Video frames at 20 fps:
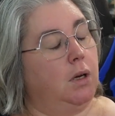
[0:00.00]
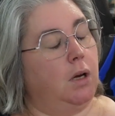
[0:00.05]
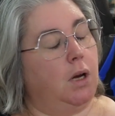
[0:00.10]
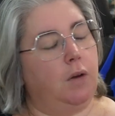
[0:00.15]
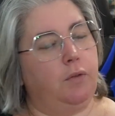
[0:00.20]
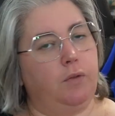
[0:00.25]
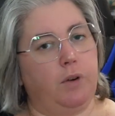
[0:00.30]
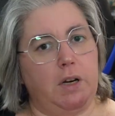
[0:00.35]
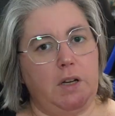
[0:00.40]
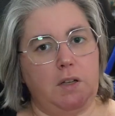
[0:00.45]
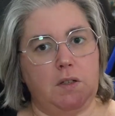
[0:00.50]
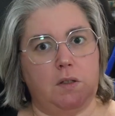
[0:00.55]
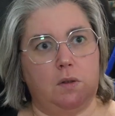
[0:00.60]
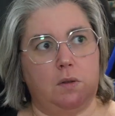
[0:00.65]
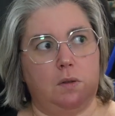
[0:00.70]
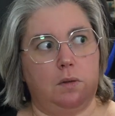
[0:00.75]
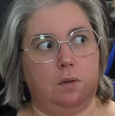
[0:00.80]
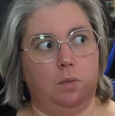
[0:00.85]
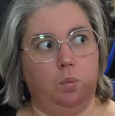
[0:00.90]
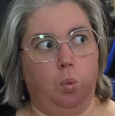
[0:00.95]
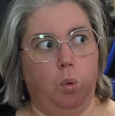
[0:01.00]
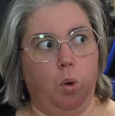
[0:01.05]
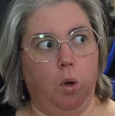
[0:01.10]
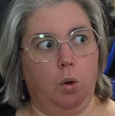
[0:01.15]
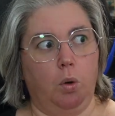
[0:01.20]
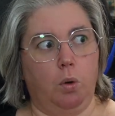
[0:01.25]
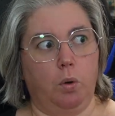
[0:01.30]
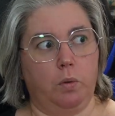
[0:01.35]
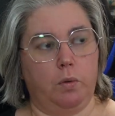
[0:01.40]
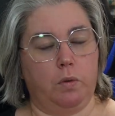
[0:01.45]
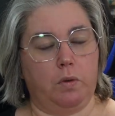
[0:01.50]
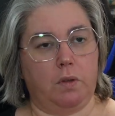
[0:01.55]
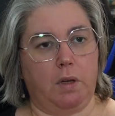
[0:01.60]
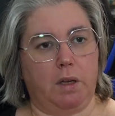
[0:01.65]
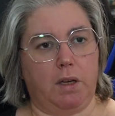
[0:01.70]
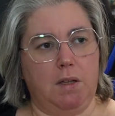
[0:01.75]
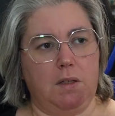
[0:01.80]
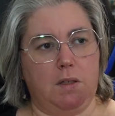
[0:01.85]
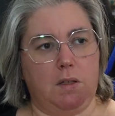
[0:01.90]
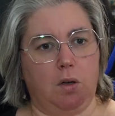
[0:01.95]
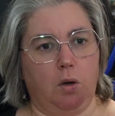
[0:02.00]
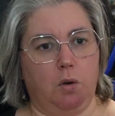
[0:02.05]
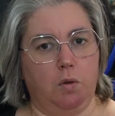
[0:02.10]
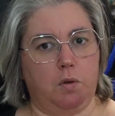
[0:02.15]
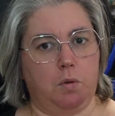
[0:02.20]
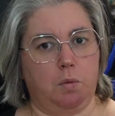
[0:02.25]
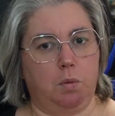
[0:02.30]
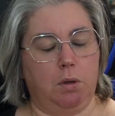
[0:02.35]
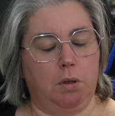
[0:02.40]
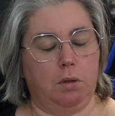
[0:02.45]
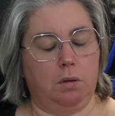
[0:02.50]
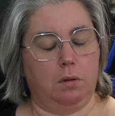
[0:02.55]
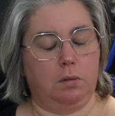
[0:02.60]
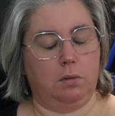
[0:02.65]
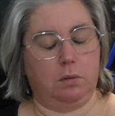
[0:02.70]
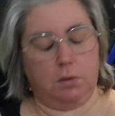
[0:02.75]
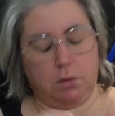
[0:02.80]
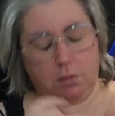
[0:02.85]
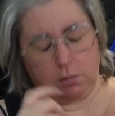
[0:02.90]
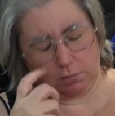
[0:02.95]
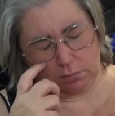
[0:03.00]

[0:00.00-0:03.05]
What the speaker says: I've read his worlds, like his Ghost World.